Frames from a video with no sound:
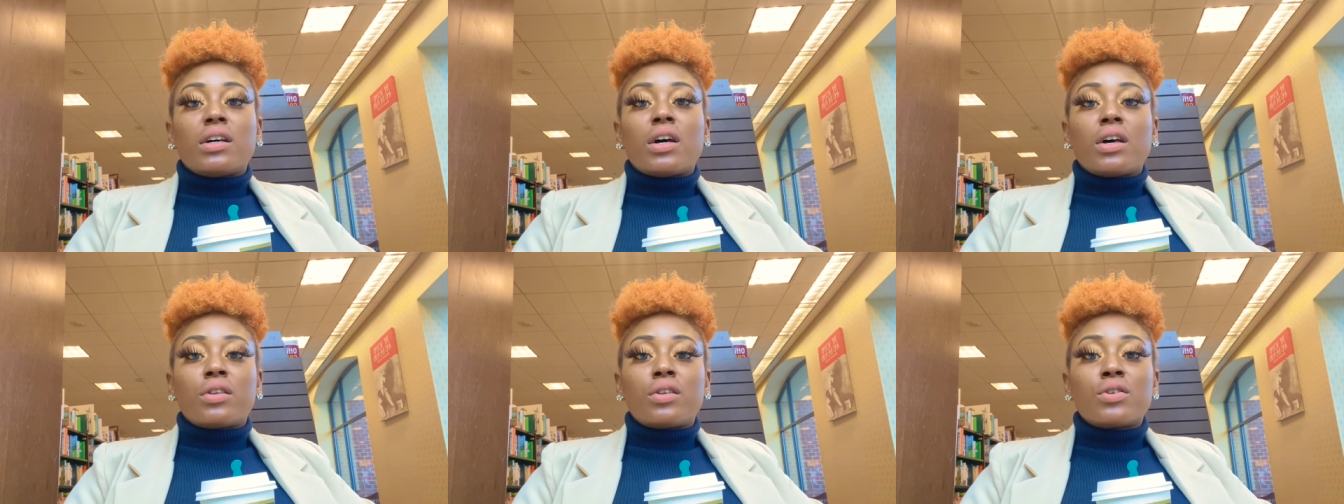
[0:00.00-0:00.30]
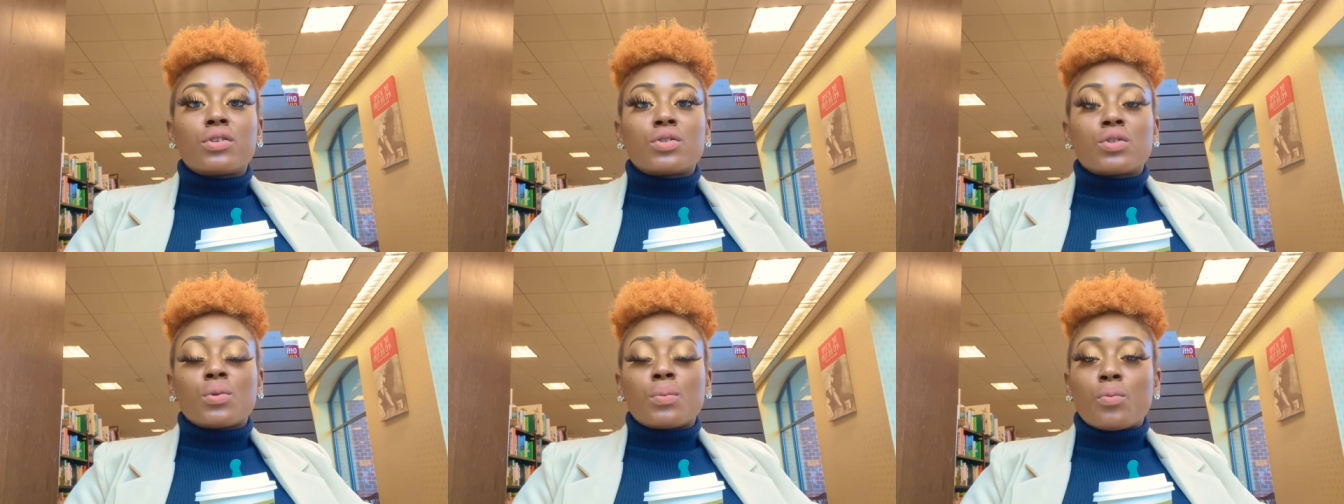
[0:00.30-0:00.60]

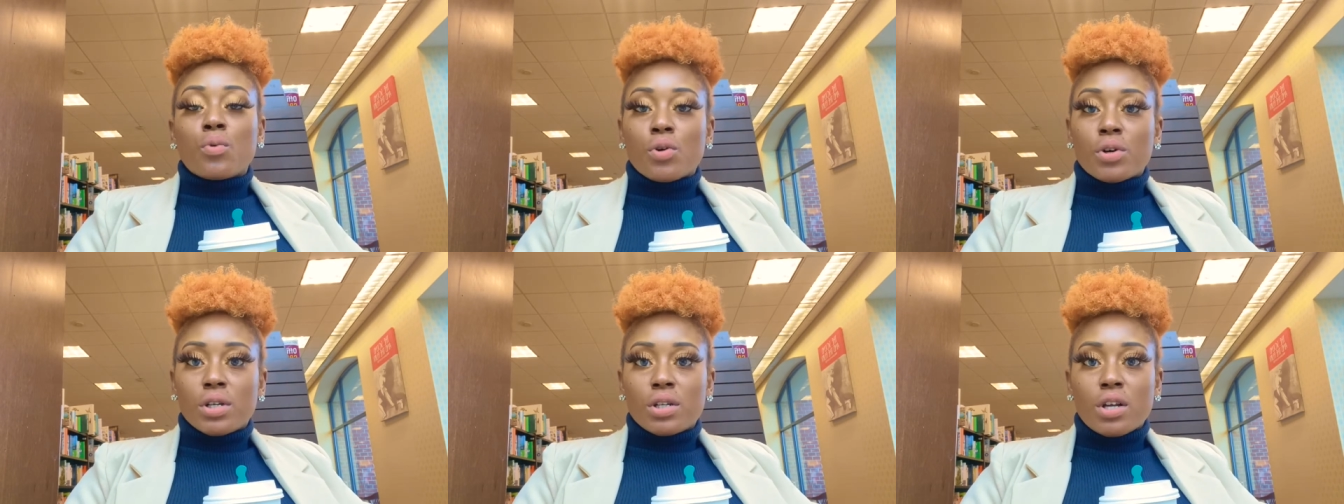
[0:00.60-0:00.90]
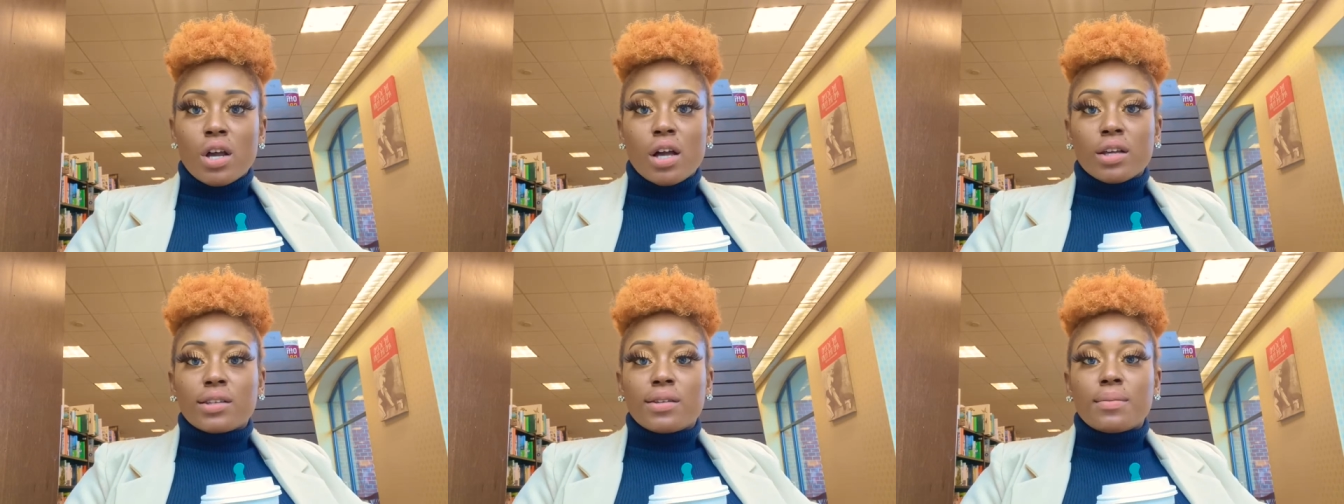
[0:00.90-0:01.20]
other supporting
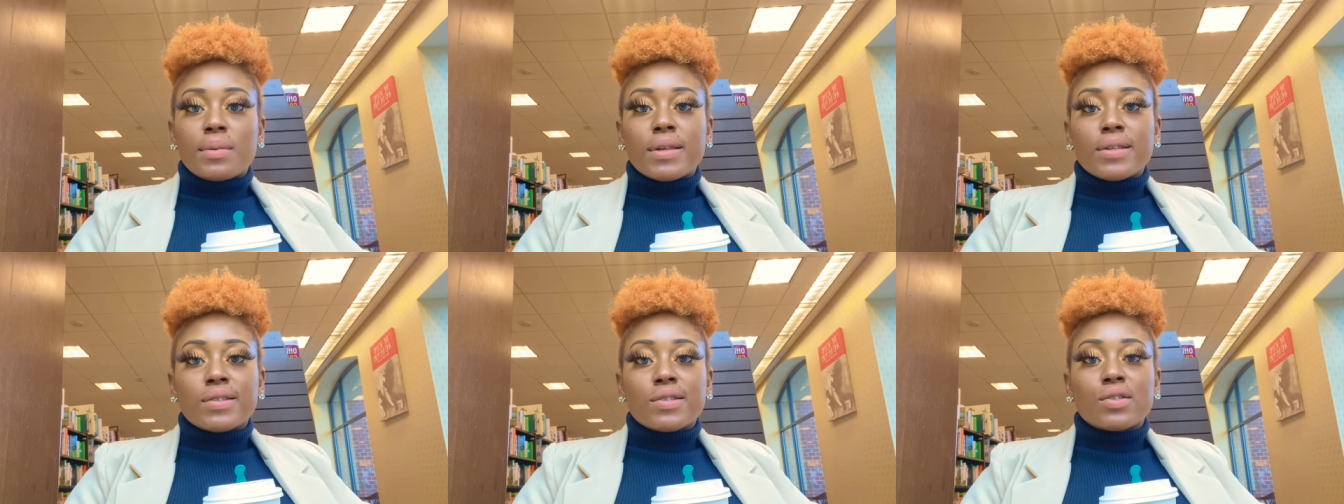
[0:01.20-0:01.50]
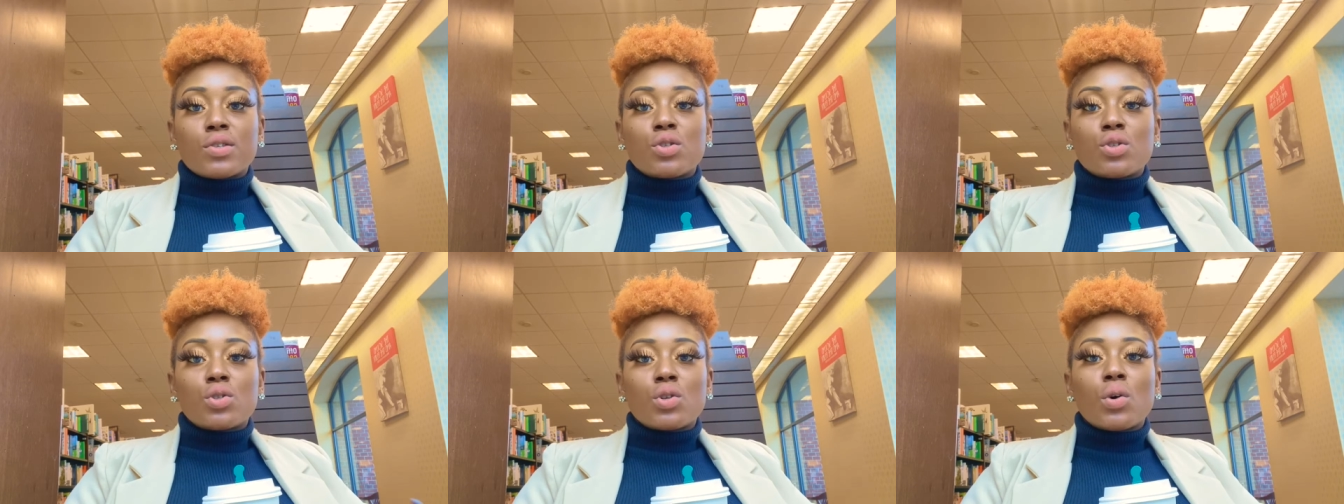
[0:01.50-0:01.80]
documents
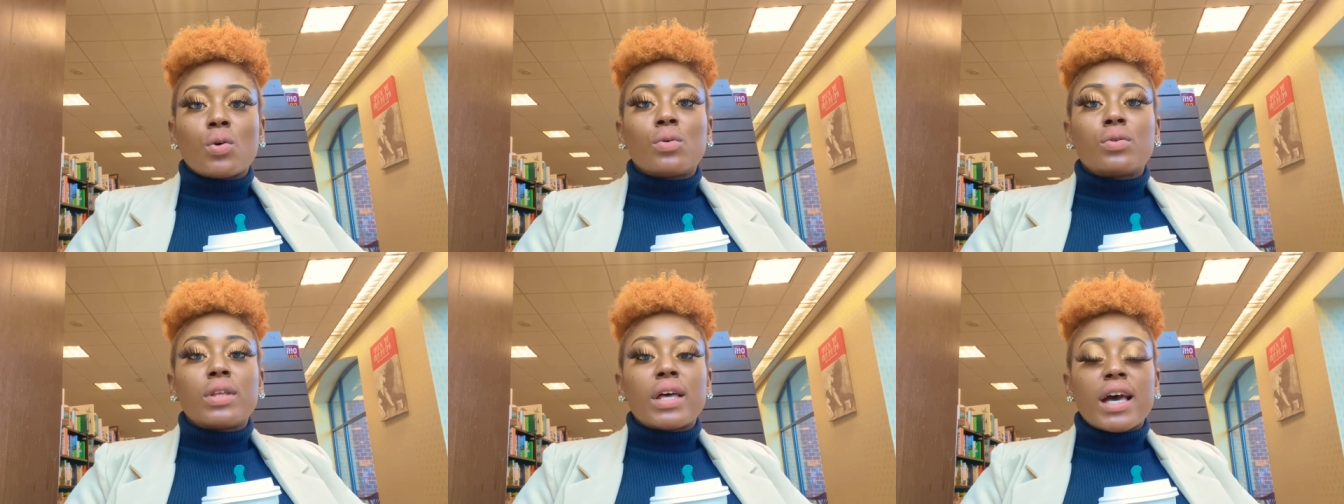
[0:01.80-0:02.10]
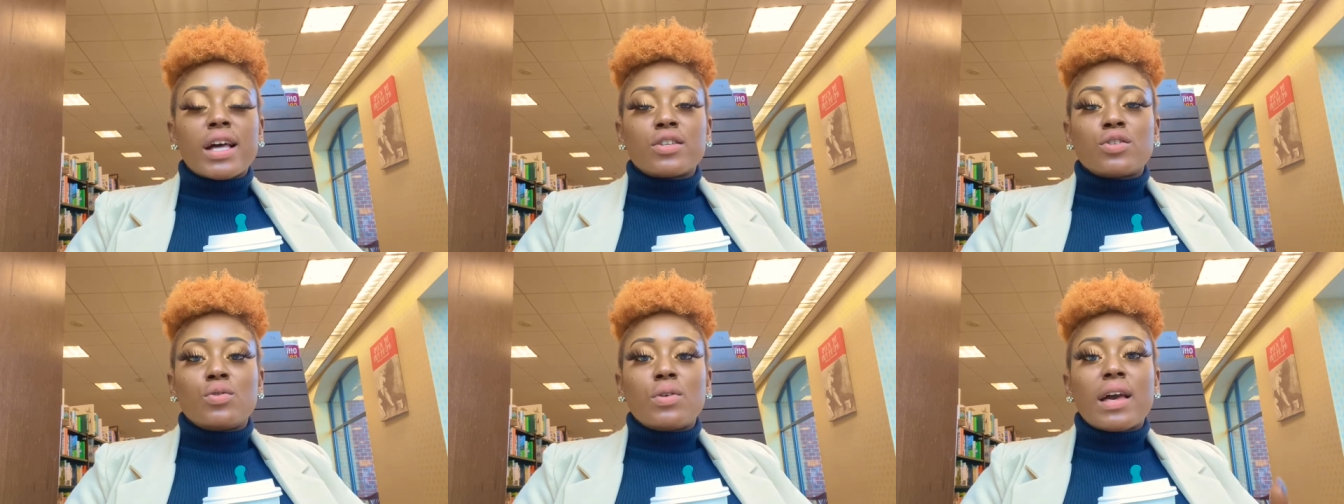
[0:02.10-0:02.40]
to show that